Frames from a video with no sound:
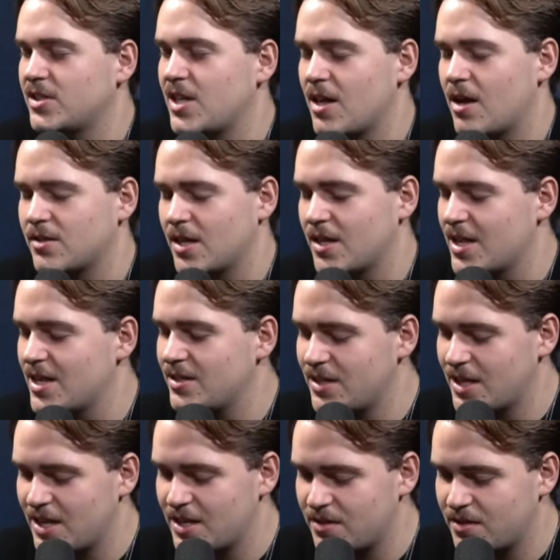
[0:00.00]
That. I was like, this
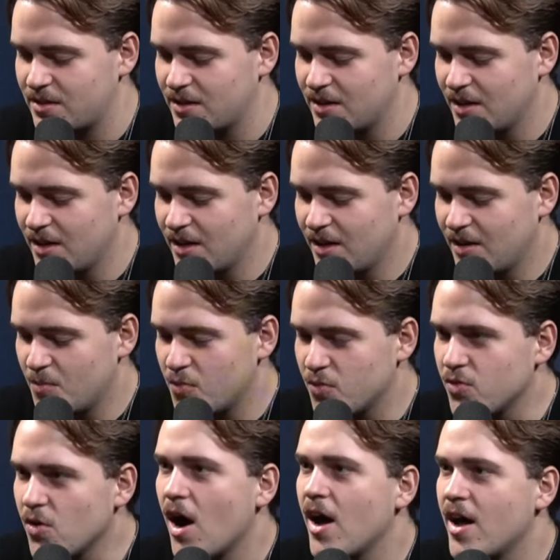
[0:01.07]
is
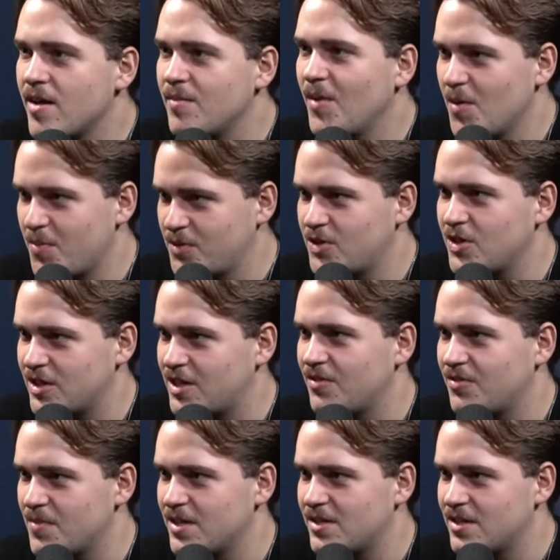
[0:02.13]
prime opportunity
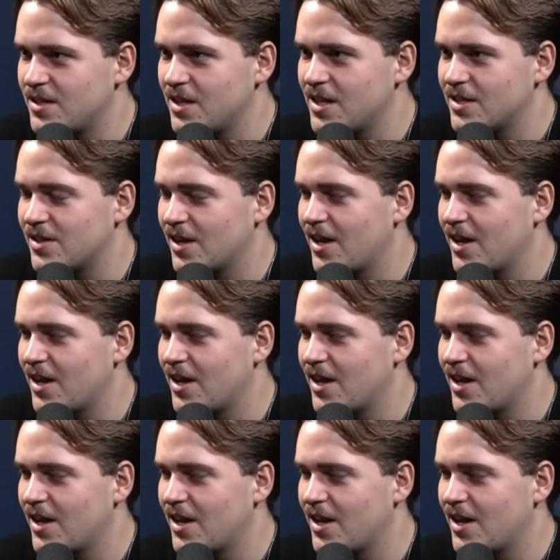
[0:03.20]
for me to do this.